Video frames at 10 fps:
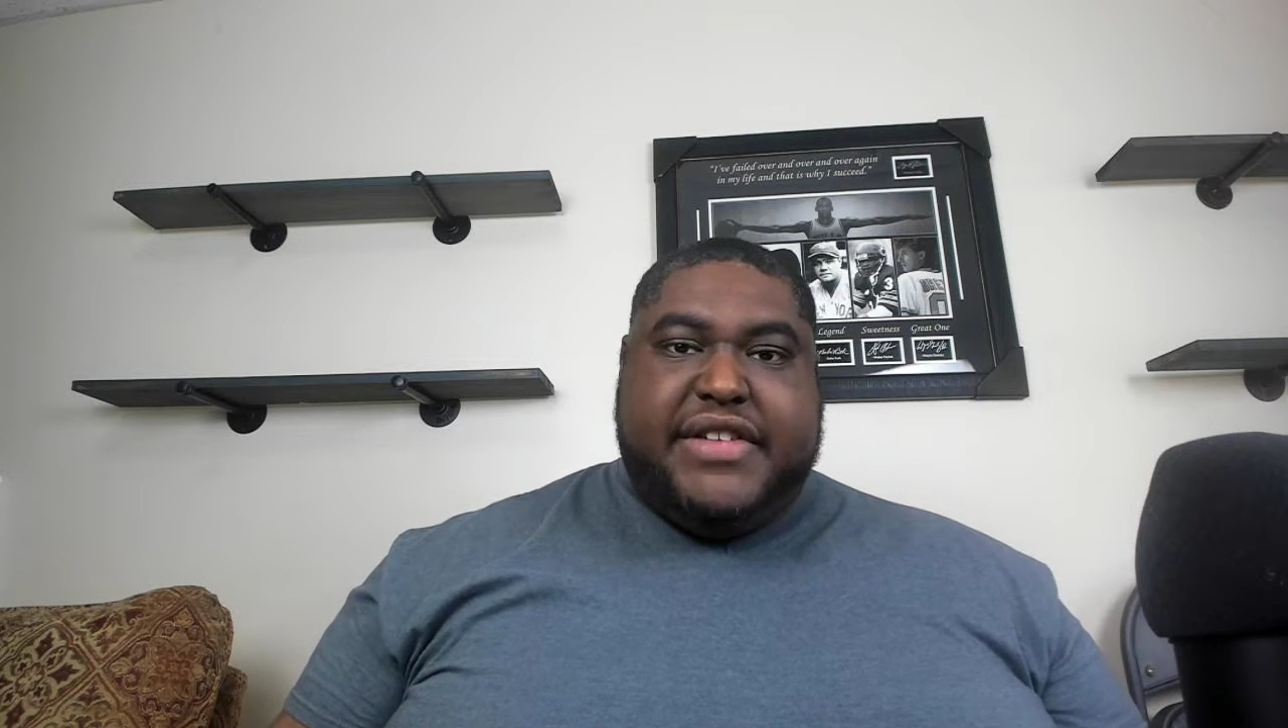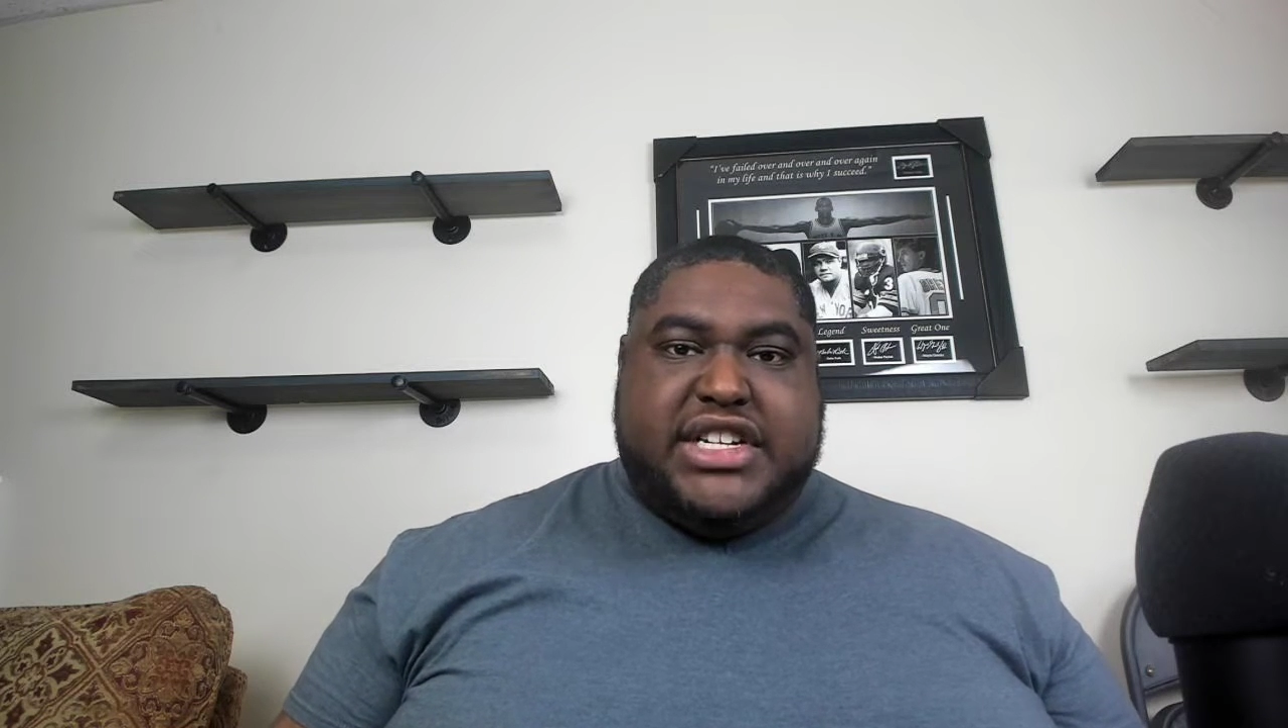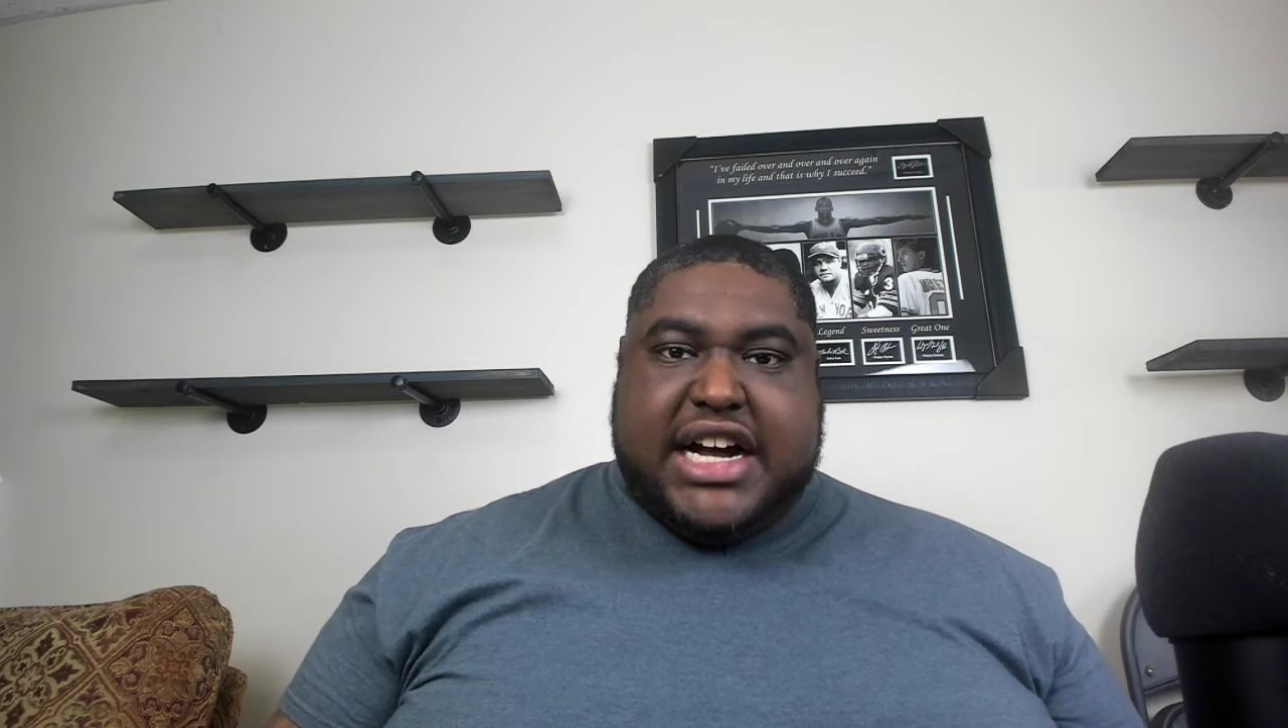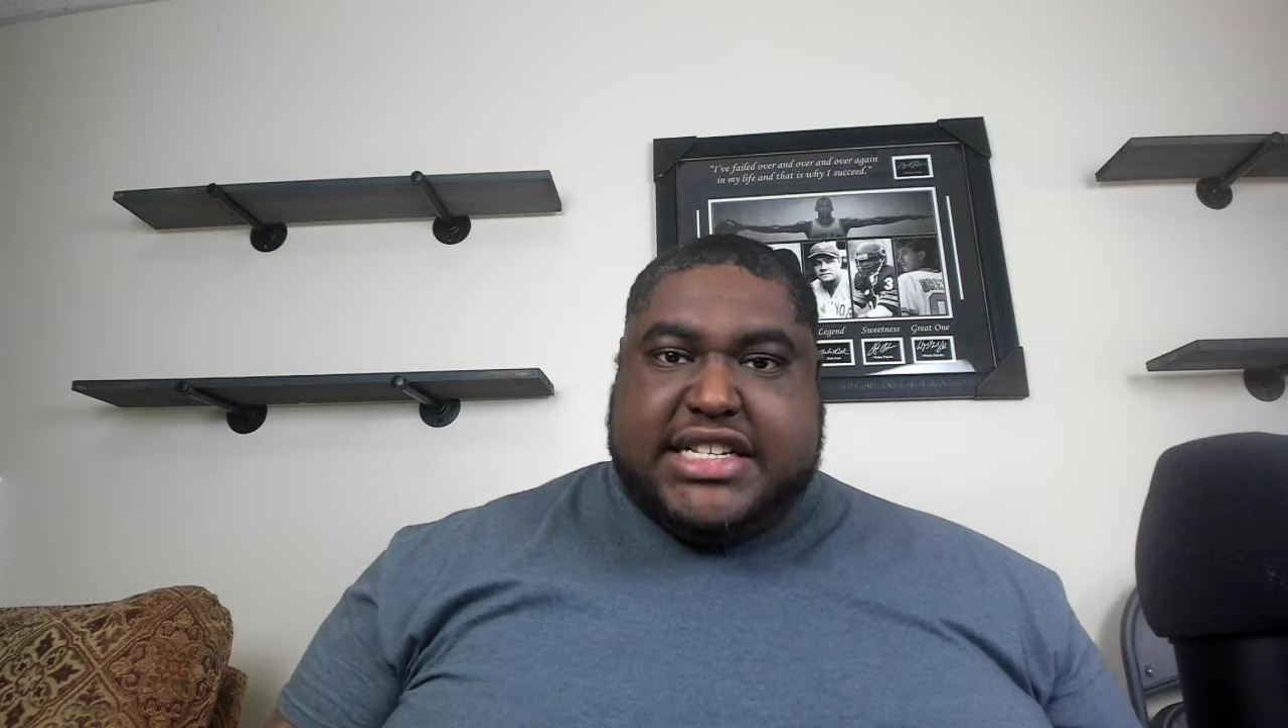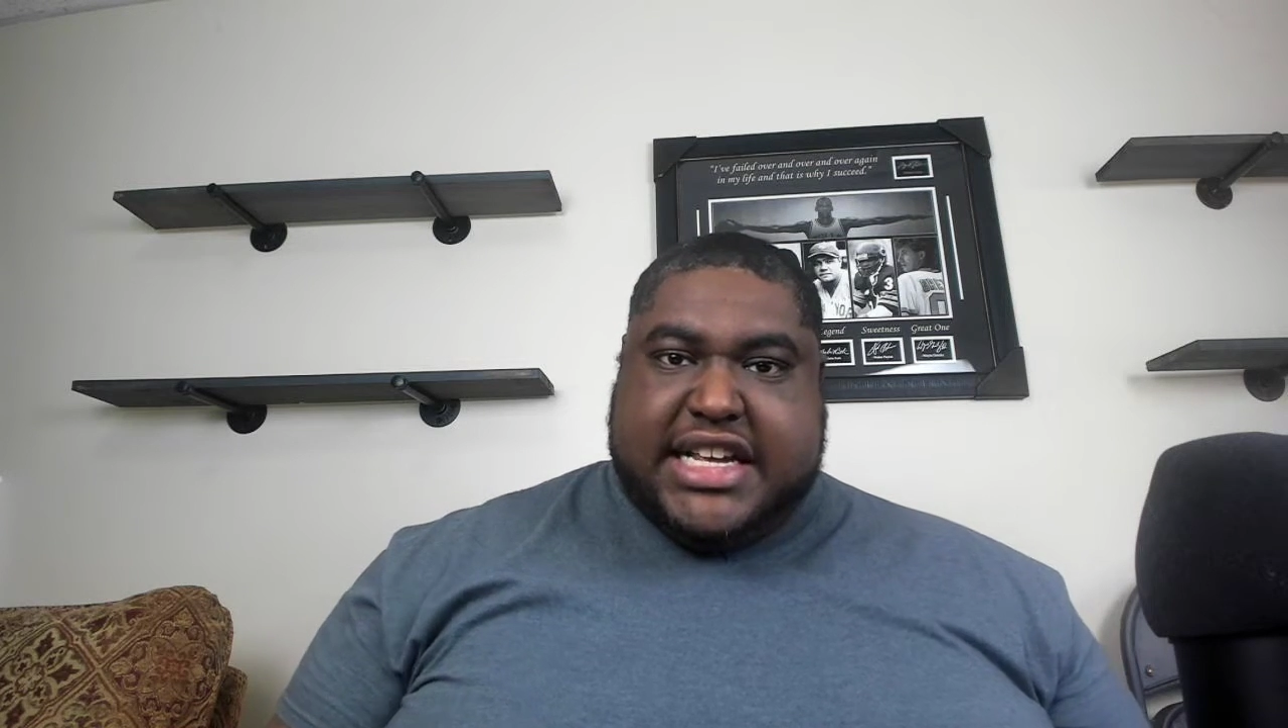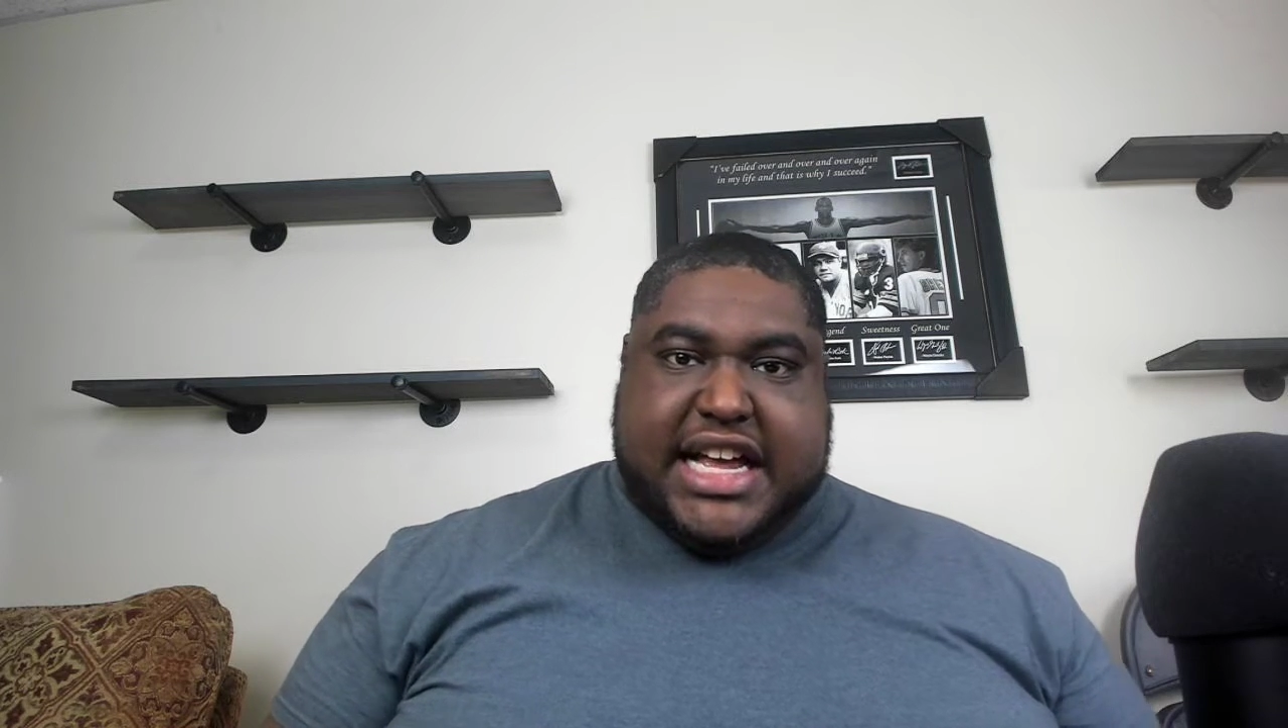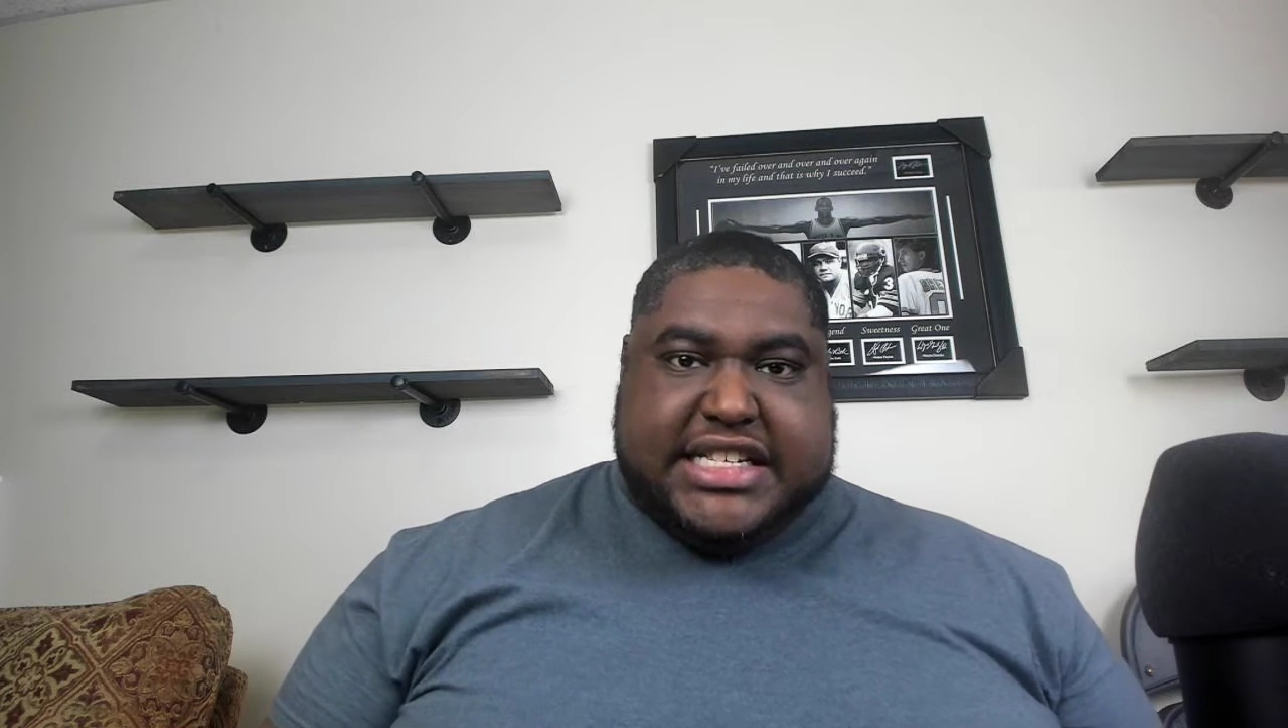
Johnson got